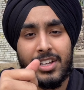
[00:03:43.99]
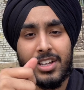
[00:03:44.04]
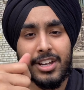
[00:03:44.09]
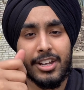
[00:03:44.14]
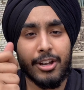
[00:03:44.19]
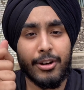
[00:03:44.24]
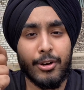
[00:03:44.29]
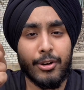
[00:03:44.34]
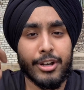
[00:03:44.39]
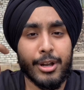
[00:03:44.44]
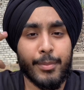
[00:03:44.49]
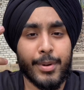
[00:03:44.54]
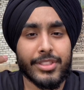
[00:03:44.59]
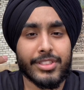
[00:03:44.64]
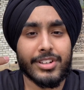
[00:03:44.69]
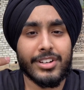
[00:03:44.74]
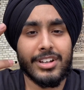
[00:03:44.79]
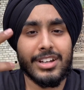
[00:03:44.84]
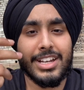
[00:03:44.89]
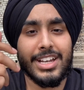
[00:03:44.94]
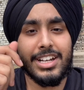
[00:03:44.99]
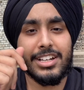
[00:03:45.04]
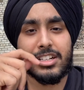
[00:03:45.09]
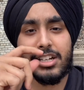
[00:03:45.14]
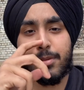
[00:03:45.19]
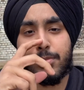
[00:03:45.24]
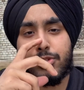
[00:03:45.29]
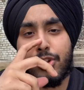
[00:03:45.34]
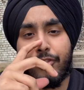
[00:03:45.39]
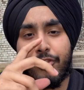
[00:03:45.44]
Now number thirdly, in
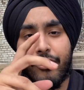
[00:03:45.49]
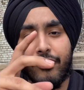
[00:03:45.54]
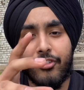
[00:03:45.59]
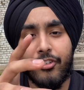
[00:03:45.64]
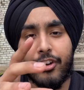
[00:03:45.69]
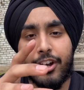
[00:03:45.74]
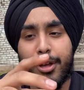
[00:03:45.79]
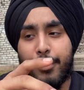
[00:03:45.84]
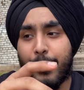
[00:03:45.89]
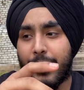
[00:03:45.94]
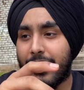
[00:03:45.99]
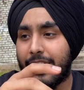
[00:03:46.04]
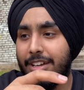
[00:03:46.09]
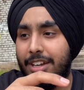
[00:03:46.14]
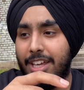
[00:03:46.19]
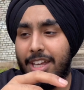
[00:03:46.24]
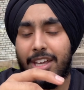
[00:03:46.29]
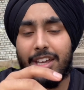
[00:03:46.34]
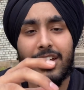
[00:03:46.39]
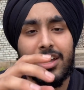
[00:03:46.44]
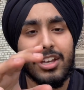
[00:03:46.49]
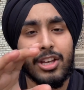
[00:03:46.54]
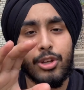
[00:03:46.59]
terms of affordability,